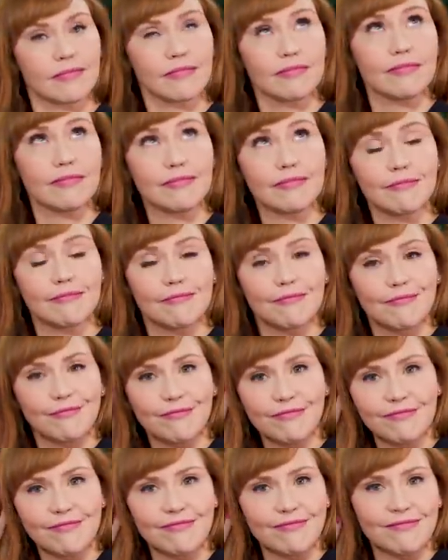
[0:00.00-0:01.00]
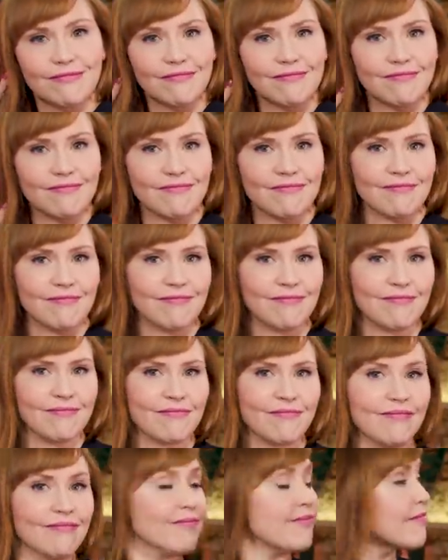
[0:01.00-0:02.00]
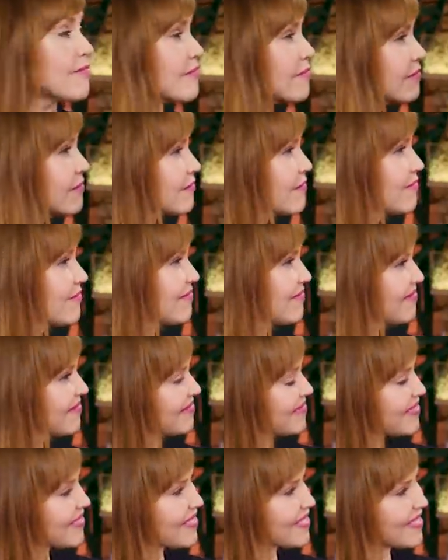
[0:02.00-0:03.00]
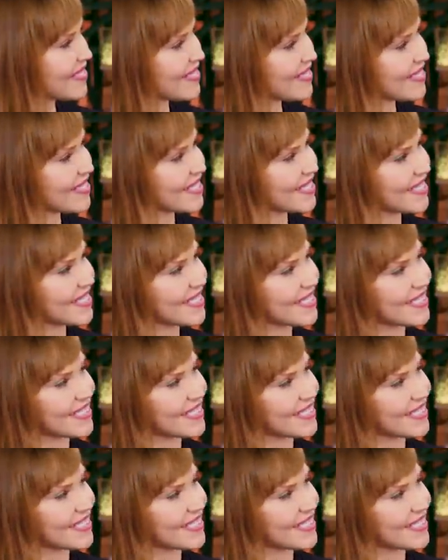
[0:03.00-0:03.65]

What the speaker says: (not speaking)